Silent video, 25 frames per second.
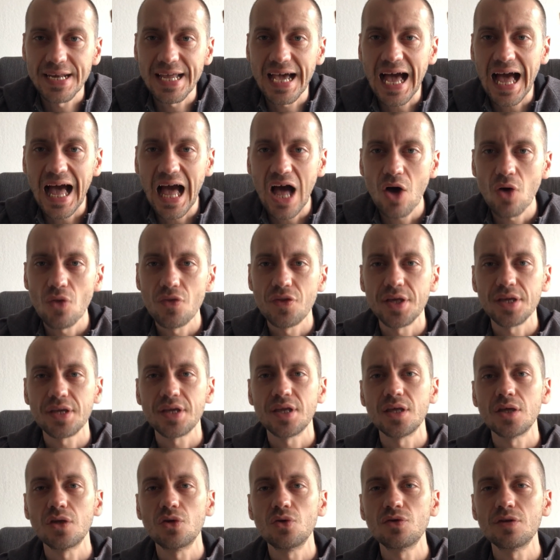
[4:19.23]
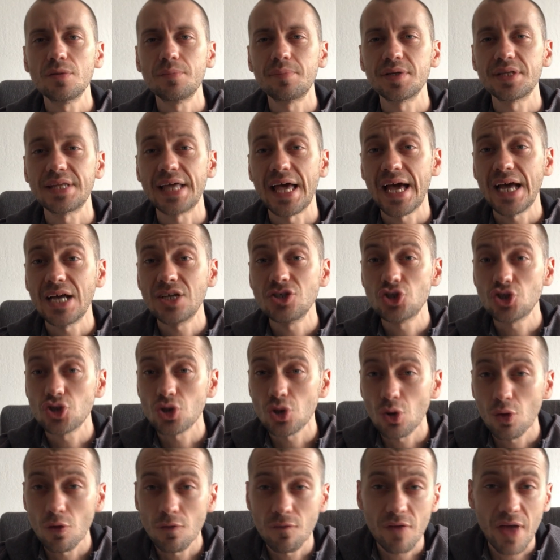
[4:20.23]
and how they can use the
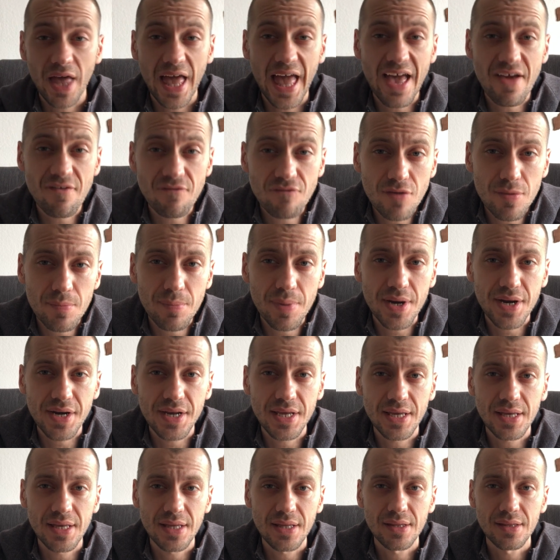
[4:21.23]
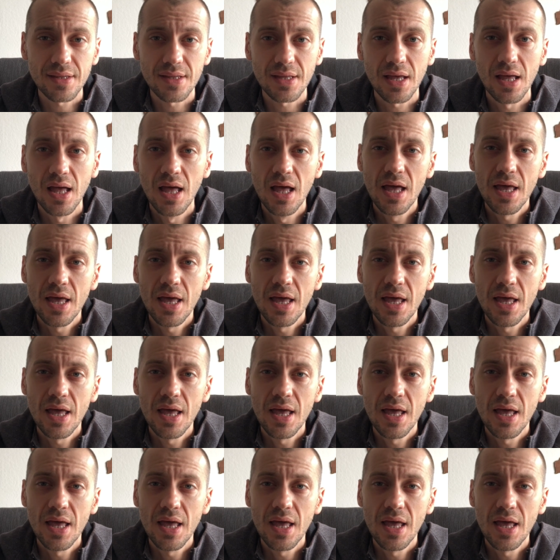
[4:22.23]
potential of everybody in